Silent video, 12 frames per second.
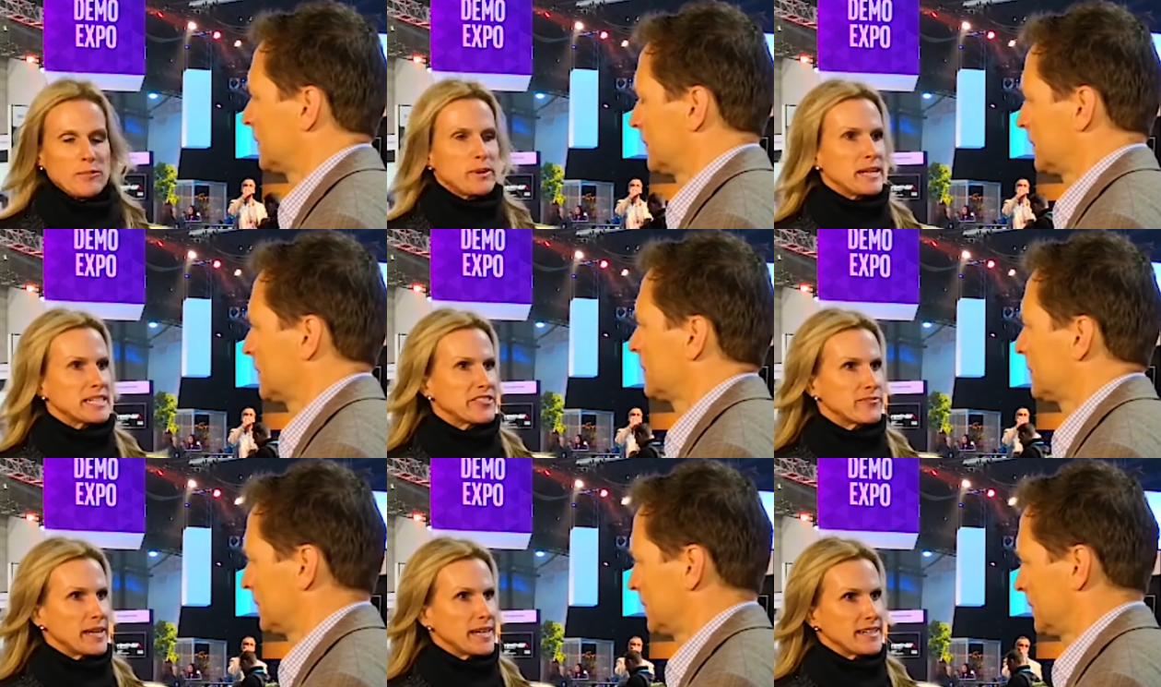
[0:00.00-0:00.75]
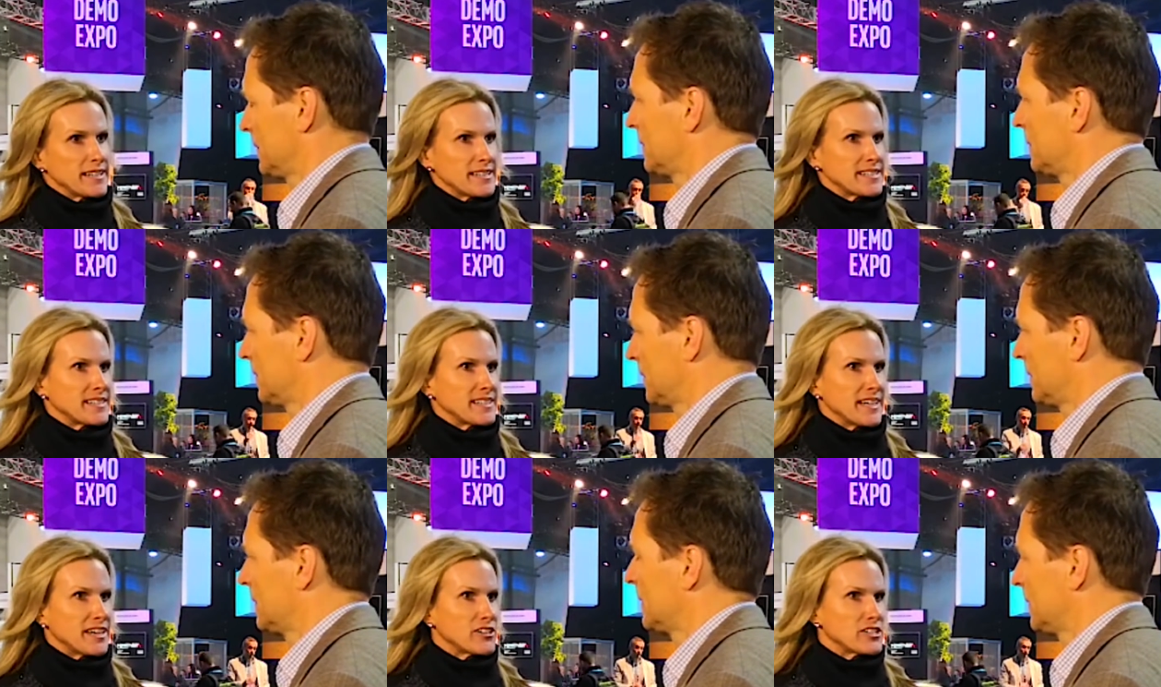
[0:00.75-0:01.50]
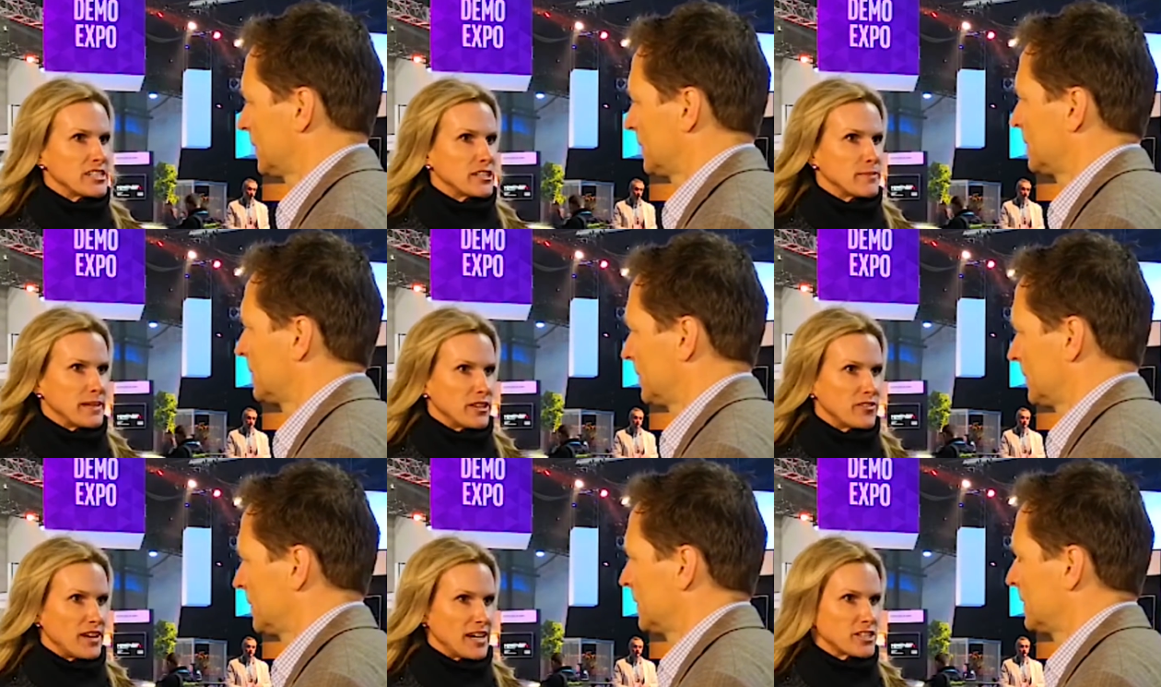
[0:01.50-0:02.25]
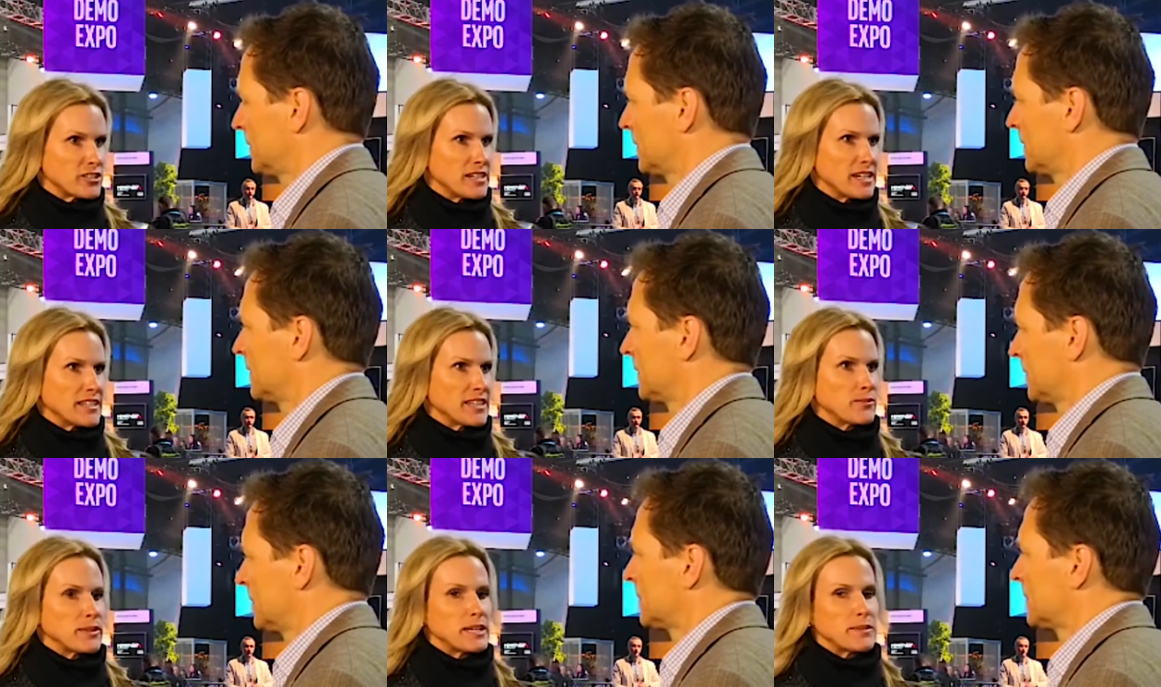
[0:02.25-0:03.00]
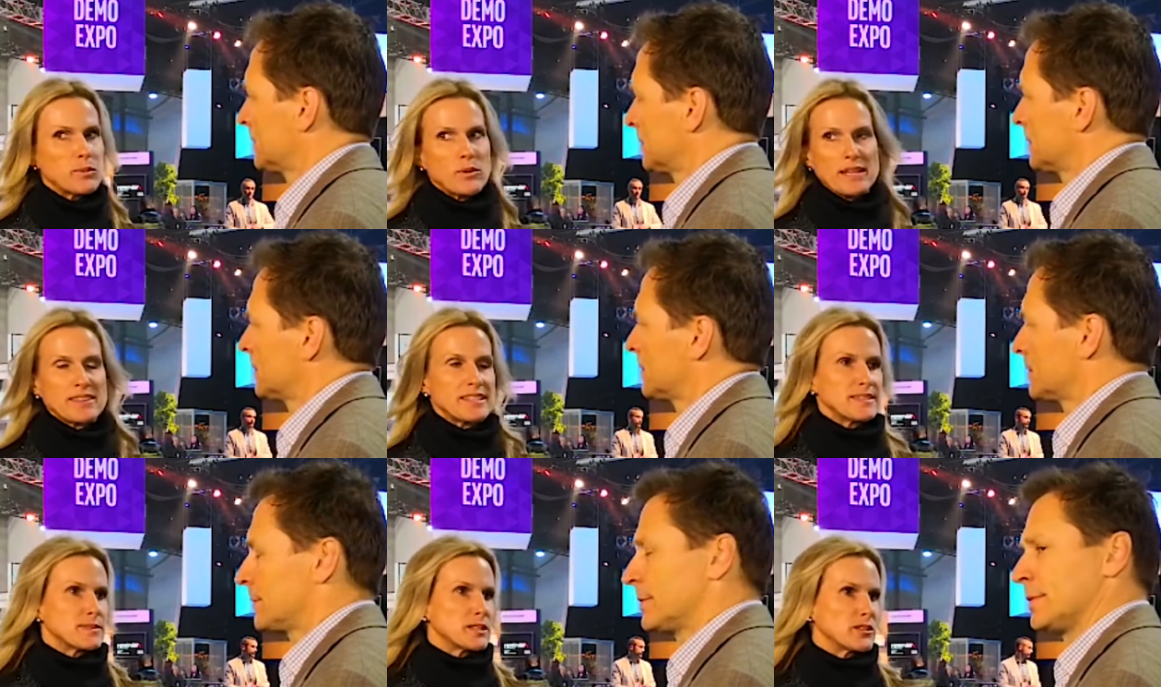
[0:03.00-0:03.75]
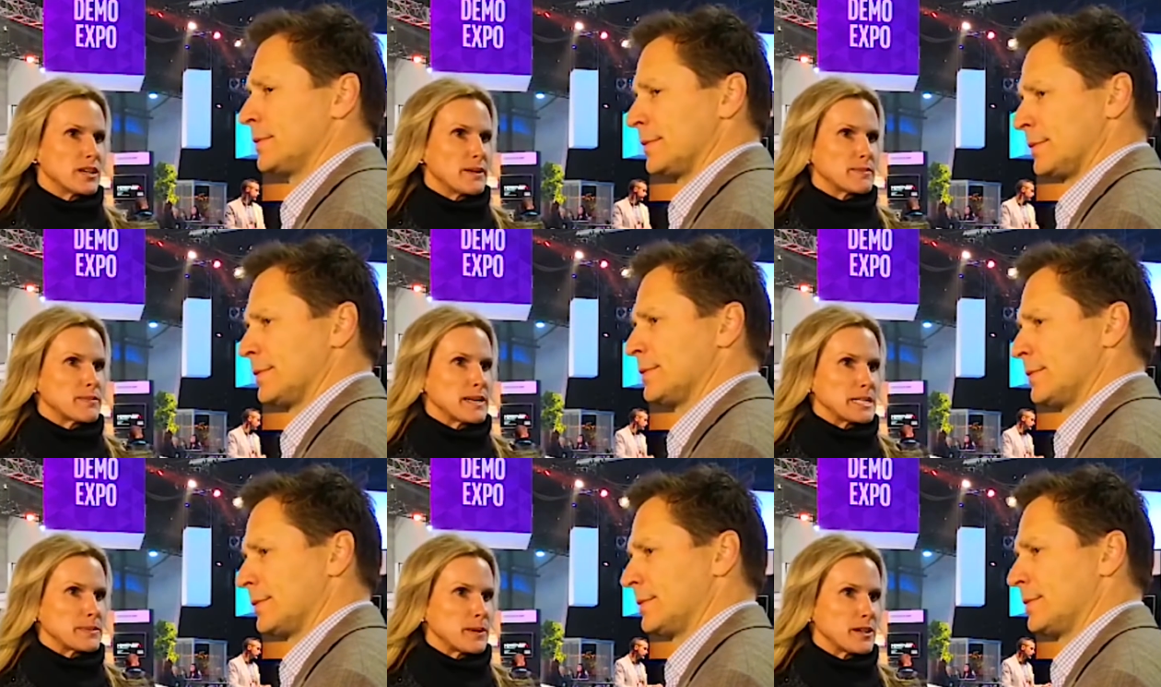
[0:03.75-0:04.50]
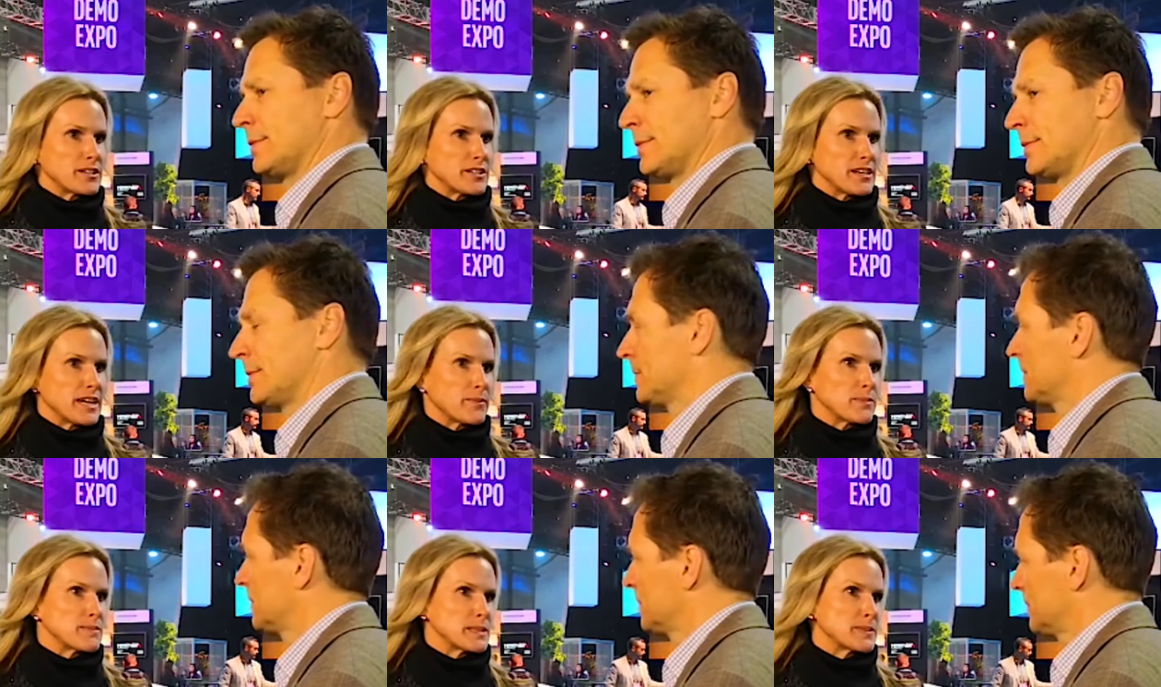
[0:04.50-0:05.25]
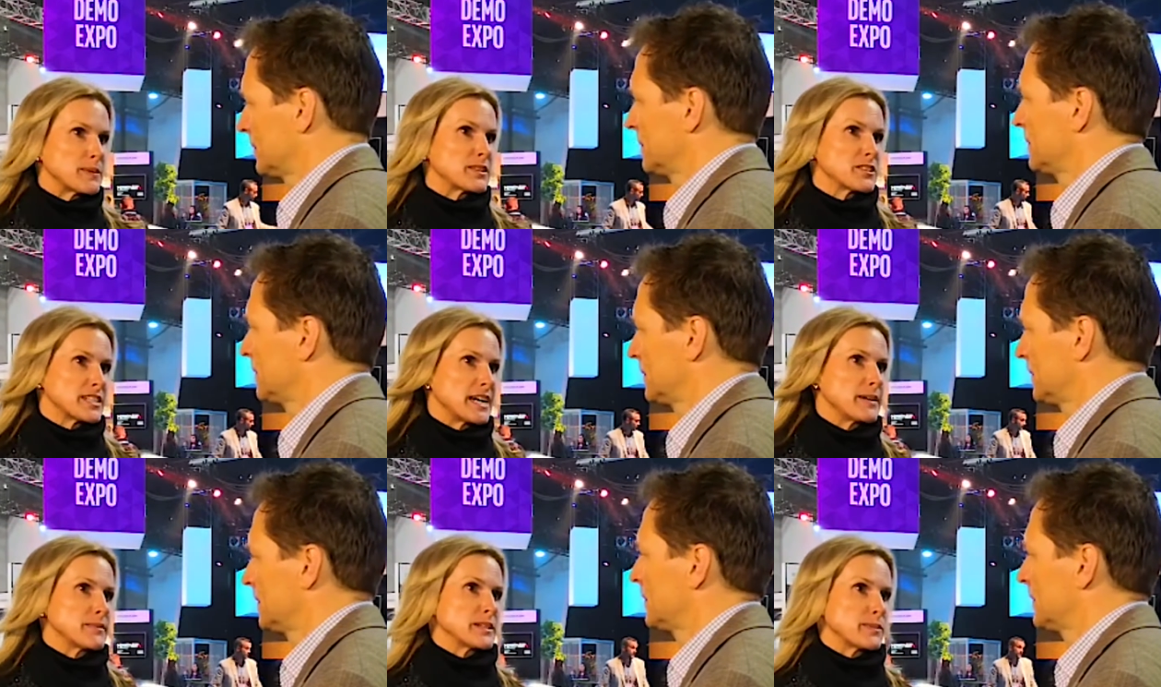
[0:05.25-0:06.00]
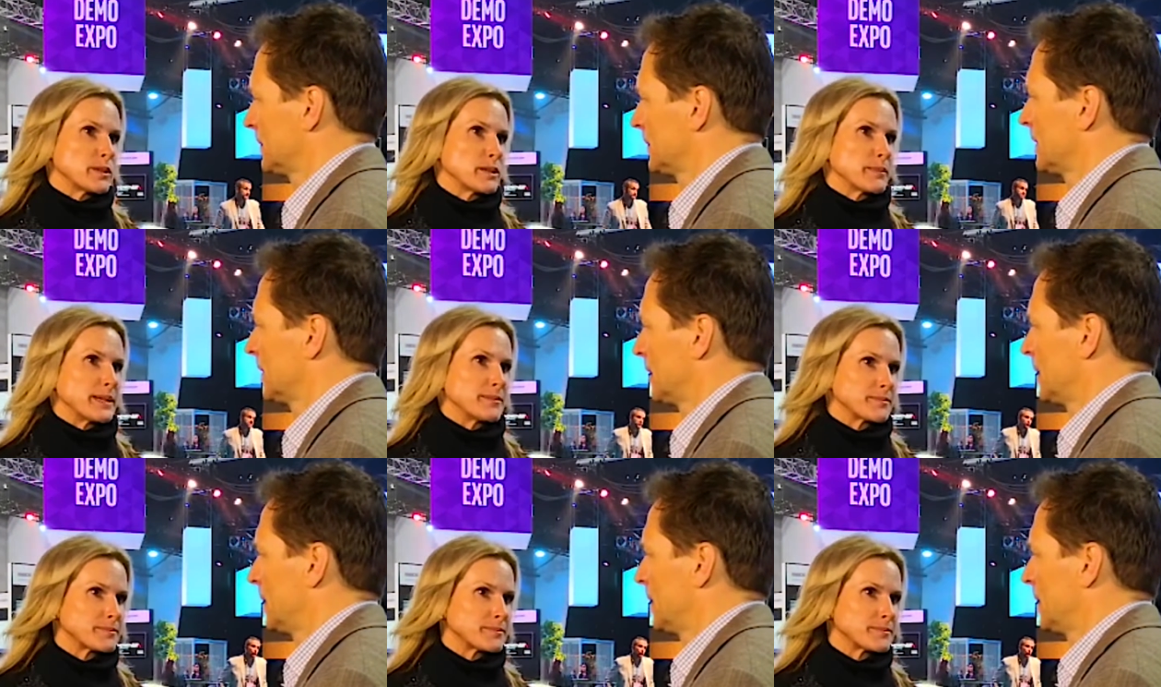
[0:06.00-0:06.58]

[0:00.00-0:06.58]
Speaker 1: predictive maintenance in energy or manufacturing, that we can point them to an optimized partner to help them speed their time to deployment.